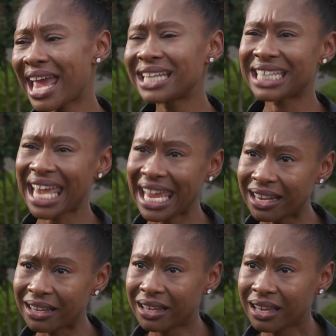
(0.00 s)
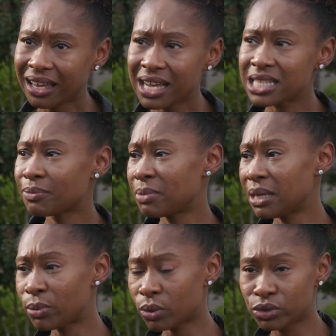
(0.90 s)
educating because if
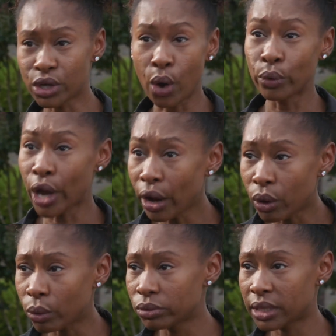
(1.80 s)
people don't know,